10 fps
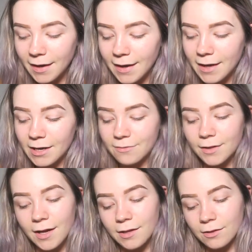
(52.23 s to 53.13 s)
I have
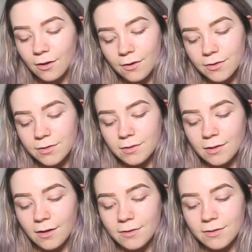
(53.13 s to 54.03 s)
like lots
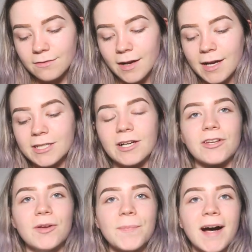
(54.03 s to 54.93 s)
and lots of
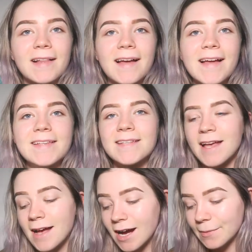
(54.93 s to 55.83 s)
eyeshadow palettes.
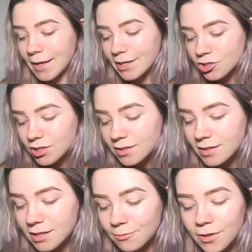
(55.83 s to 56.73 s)
I actually
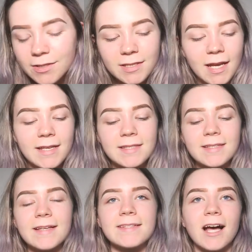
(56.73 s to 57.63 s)
think I'm going to test
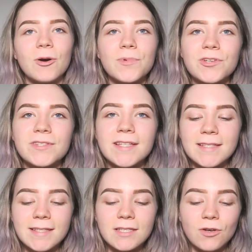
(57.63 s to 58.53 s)
this out because
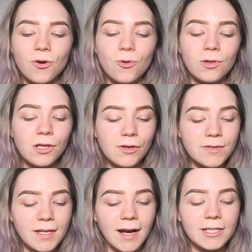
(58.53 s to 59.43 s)
this is all
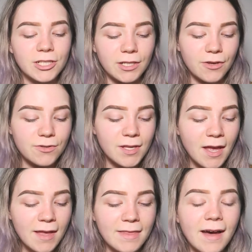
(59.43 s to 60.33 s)
loose eyeshadows
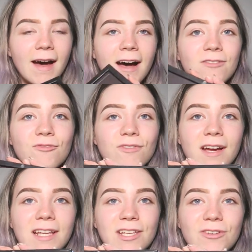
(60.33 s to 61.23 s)
that I haven't
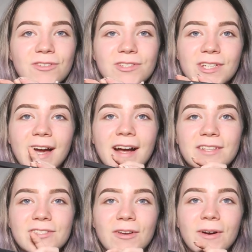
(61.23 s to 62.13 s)
really used
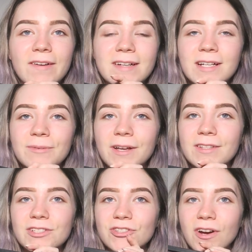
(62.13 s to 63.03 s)
yet. So I think I'm
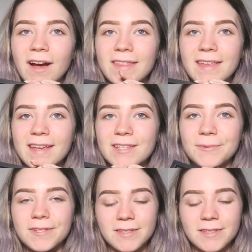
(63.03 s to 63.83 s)
going to try these